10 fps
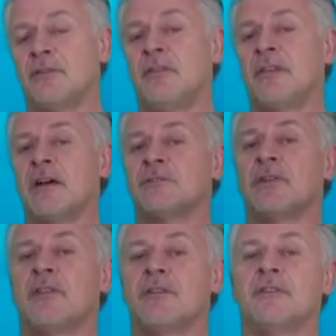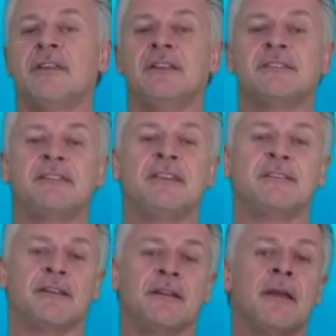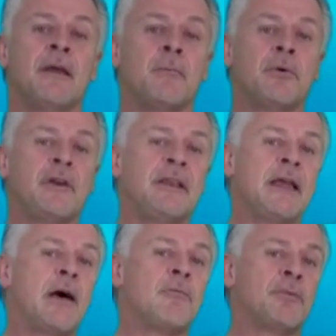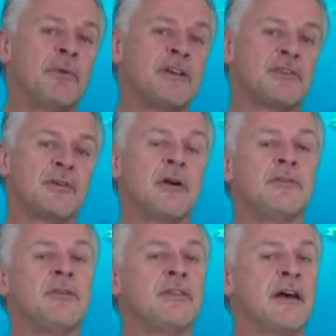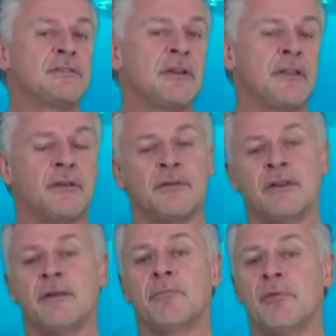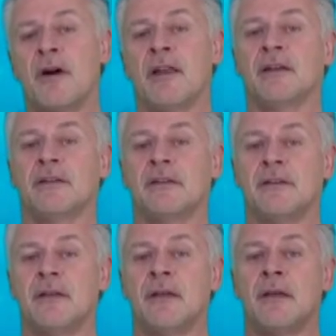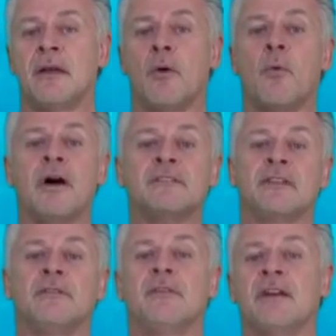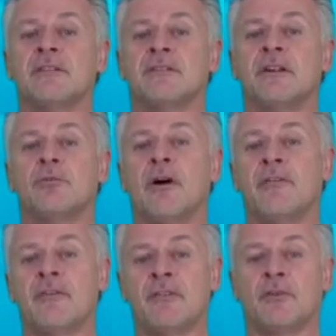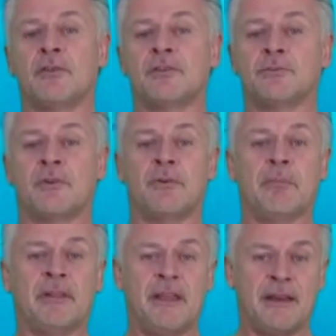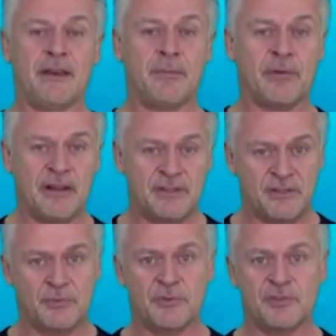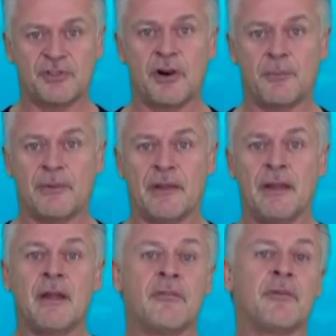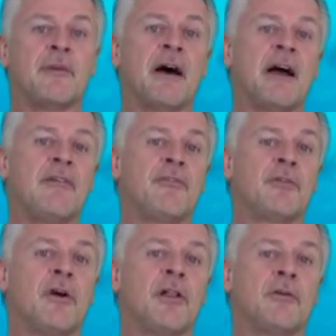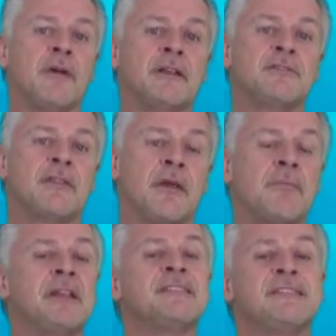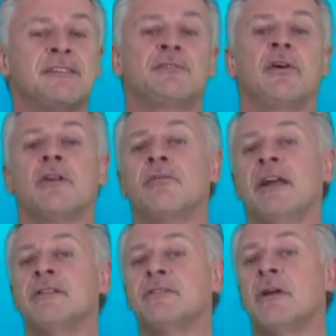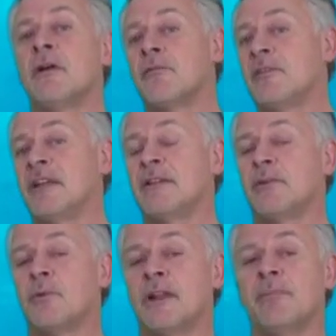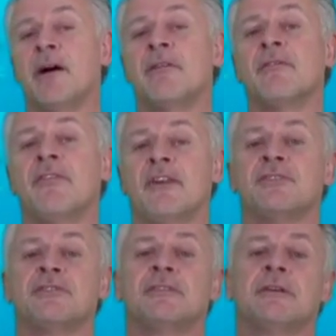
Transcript: 2013 season, putting downward pressure on 2013 product. Once the 2012 inventories were depleted, prices rose sharply from the high $4 range to the mid $6 range for 10 to 20 pound fish.